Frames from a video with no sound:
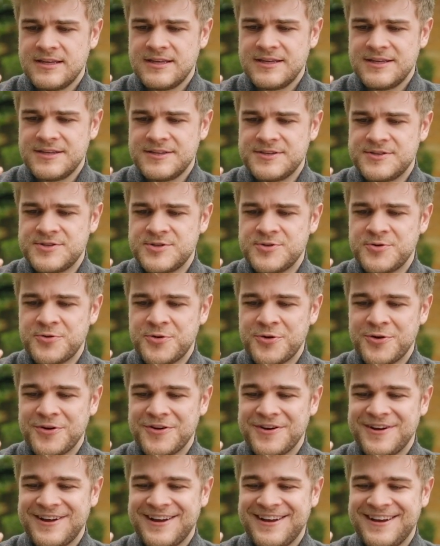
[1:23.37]
is
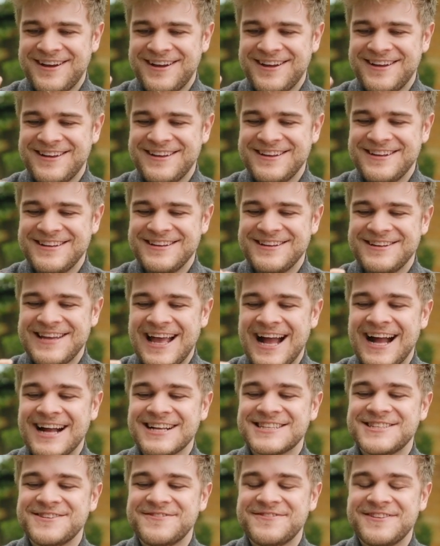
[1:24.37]
you're
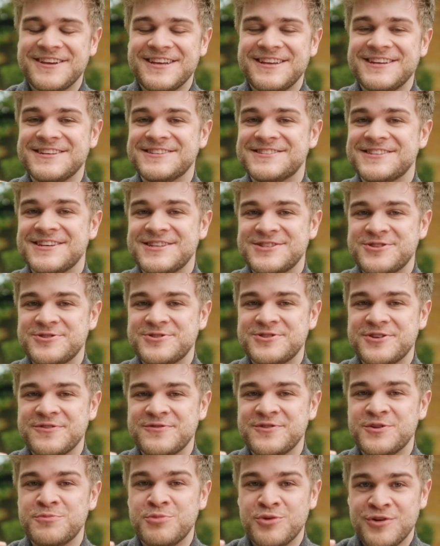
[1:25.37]
activating centers
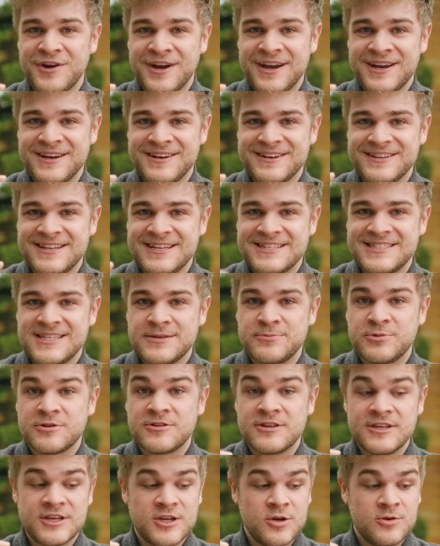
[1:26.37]
of your brain that
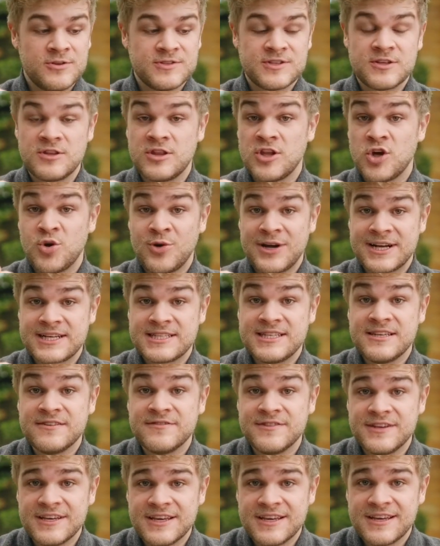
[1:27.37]
typically go into low
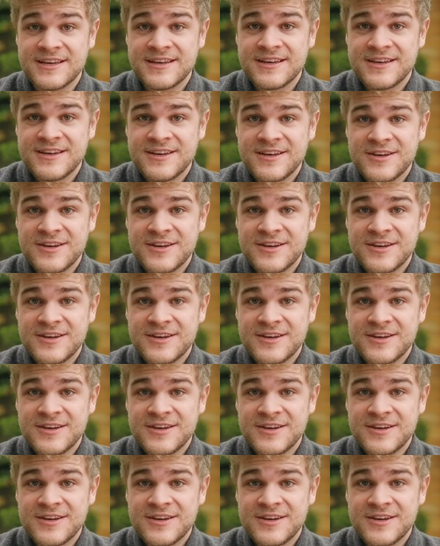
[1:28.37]
activity